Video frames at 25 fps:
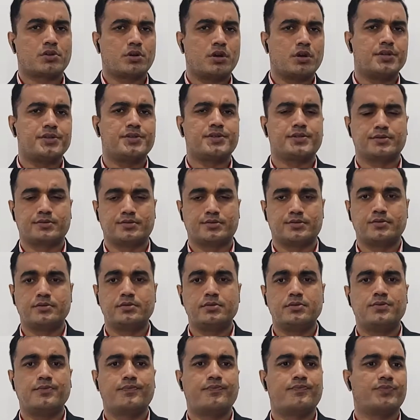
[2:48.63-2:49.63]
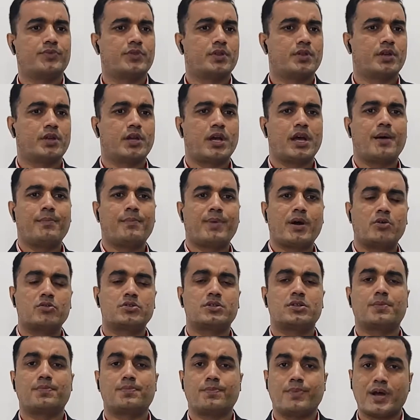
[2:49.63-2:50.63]
question
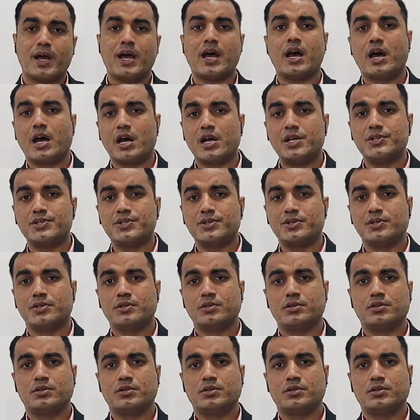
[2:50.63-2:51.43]
about the past,